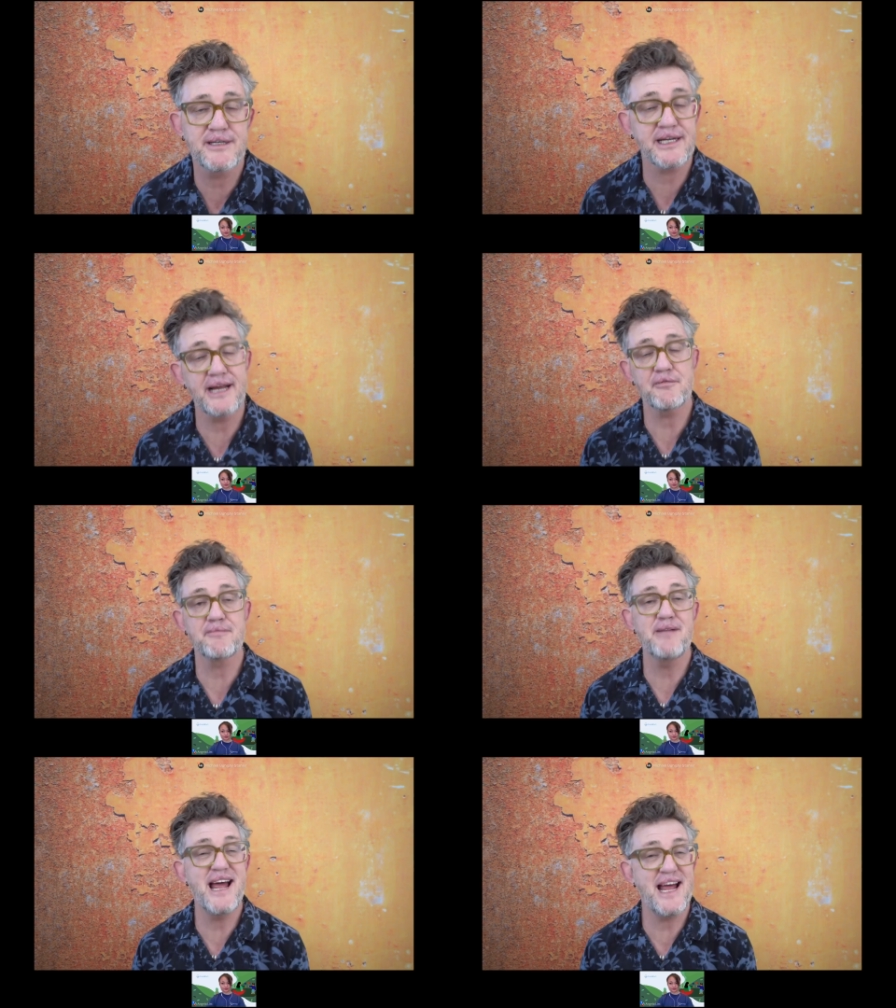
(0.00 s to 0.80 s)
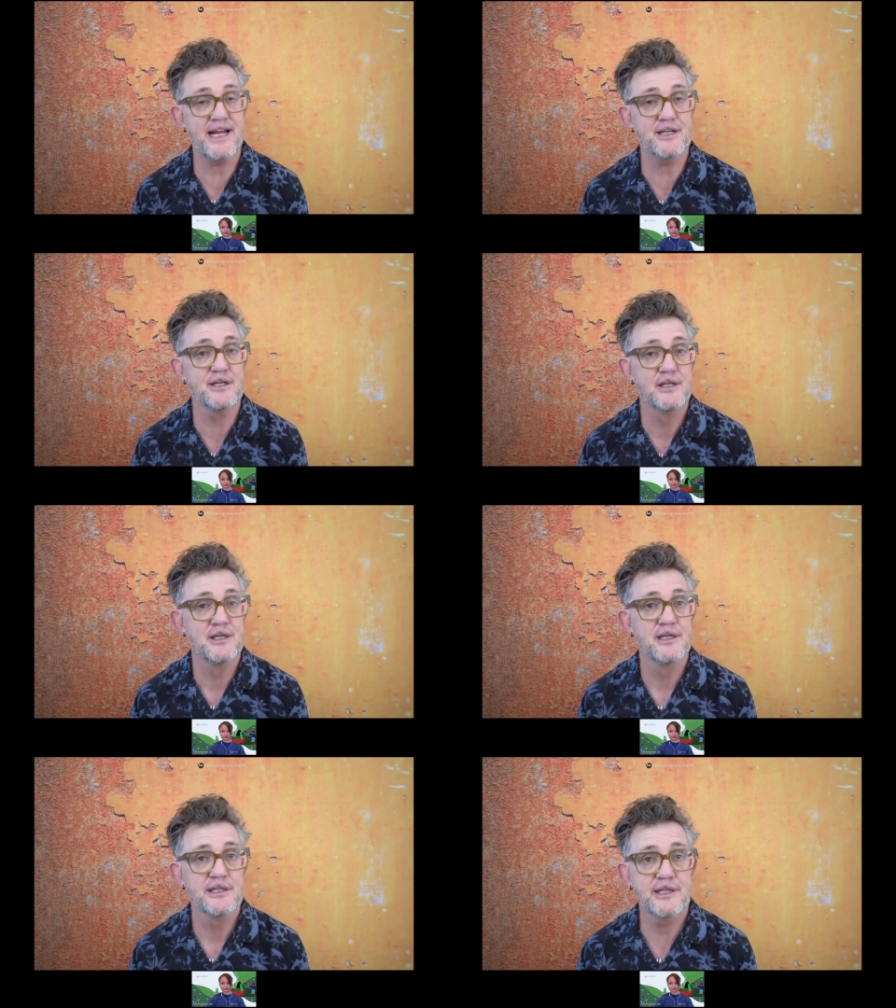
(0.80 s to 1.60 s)
to get repaired
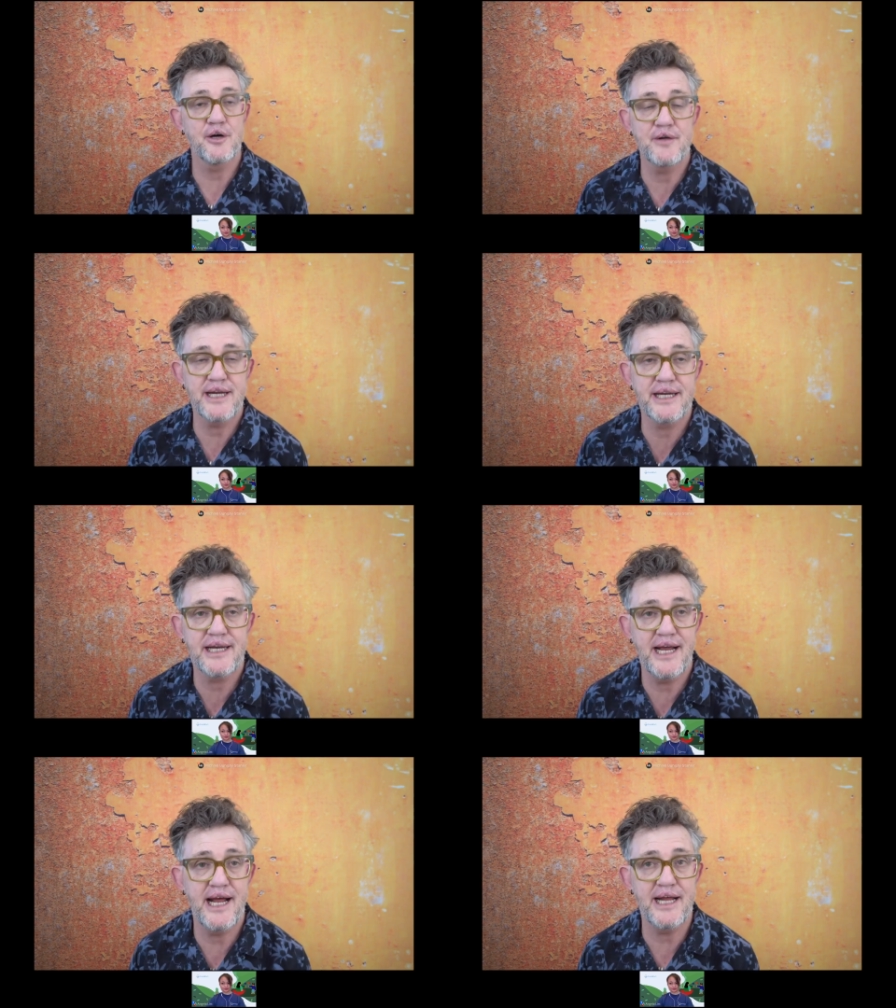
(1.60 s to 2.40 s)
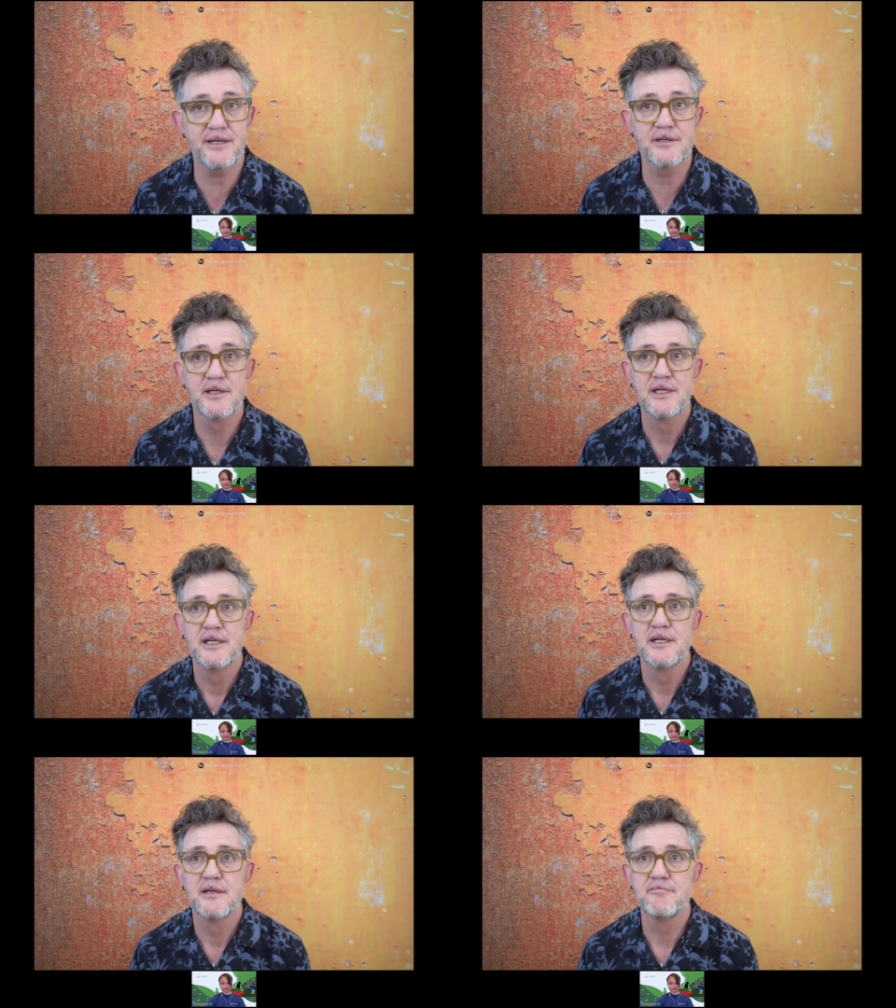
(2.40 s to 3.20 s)
so it can
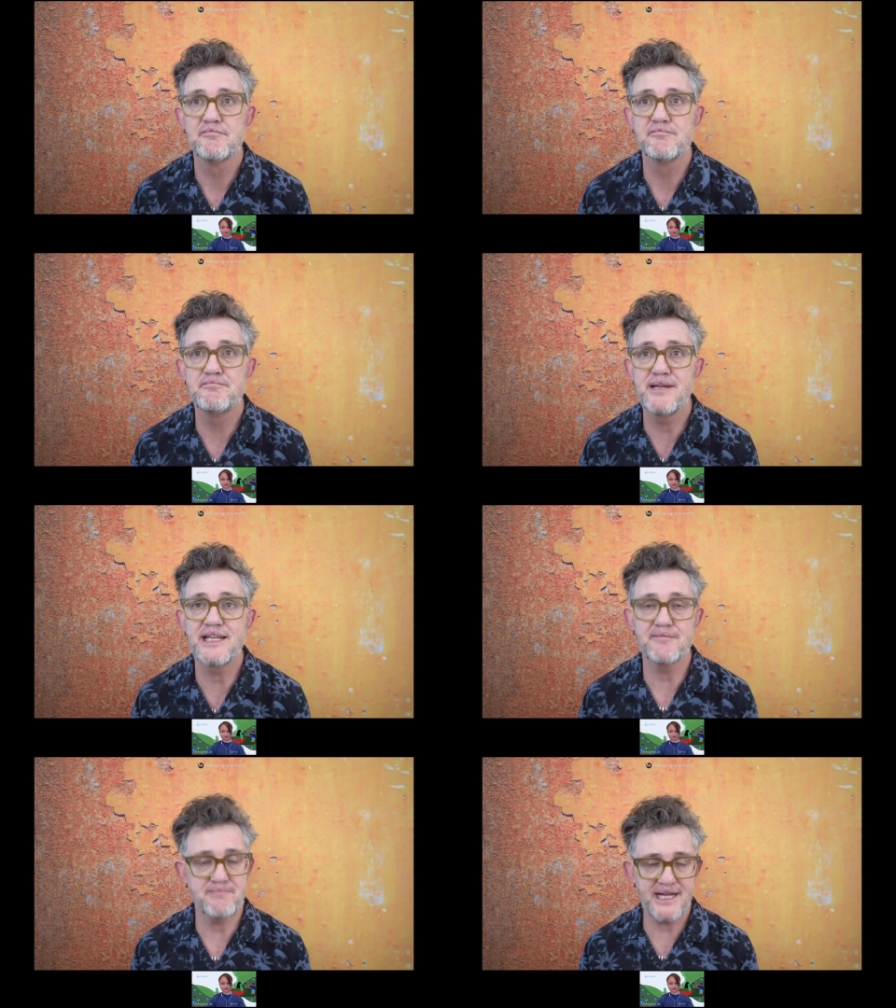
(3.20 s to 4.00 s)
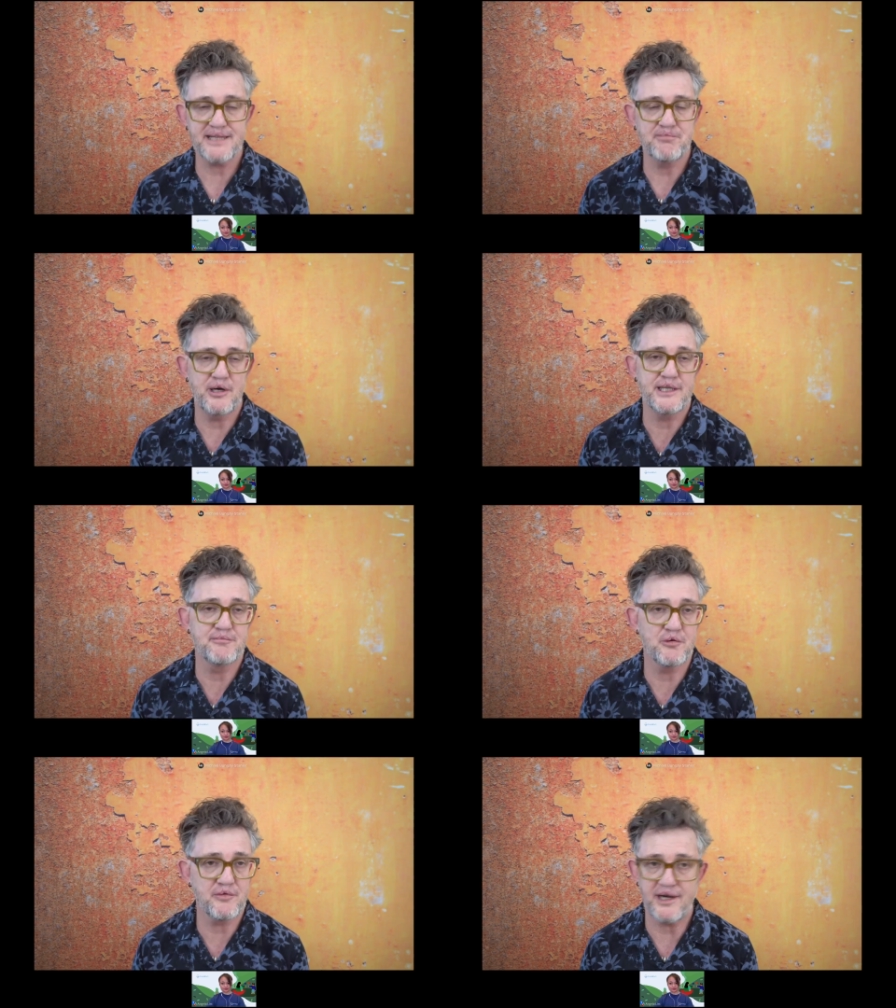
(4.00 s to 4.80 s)
be the best
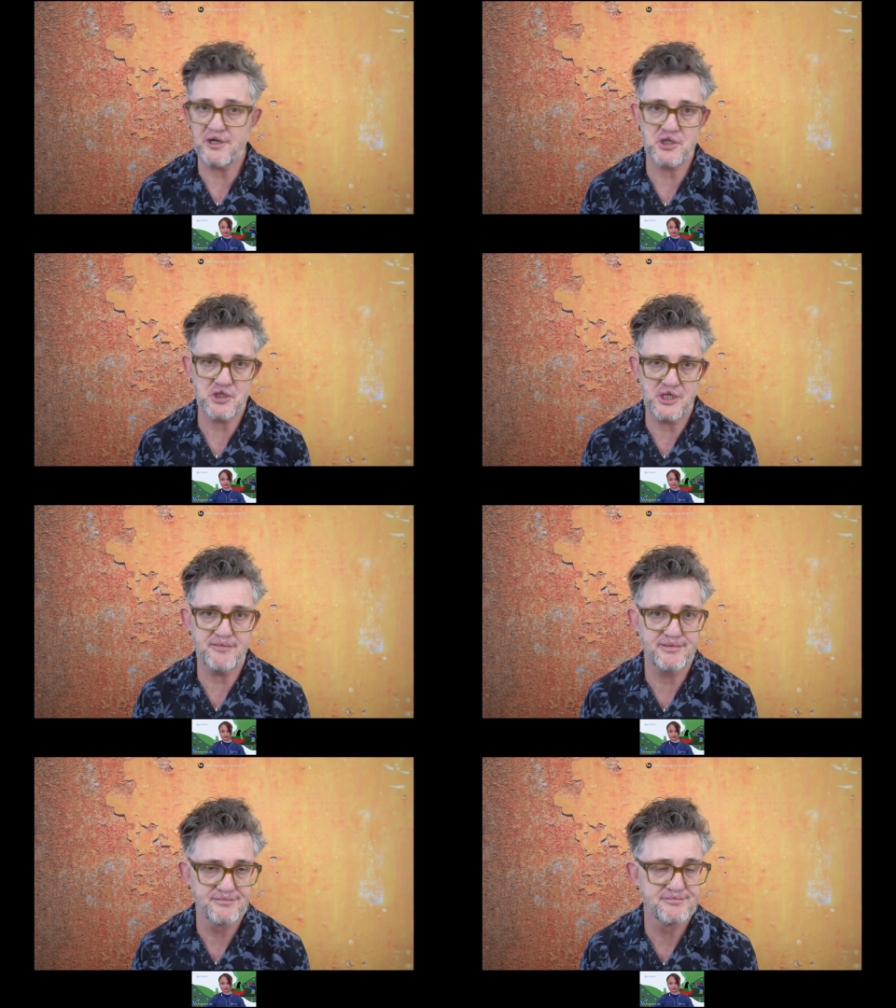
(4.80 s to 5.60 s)
possible relationship?